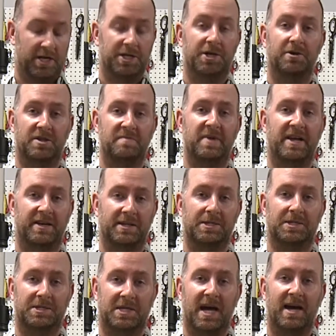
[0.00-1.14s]
yearly
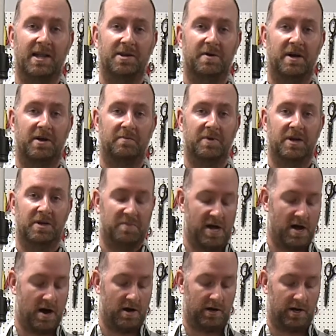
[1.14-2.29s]
maintenance is highly recommended by
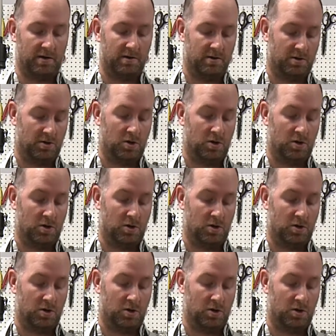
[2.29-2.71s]
Harken.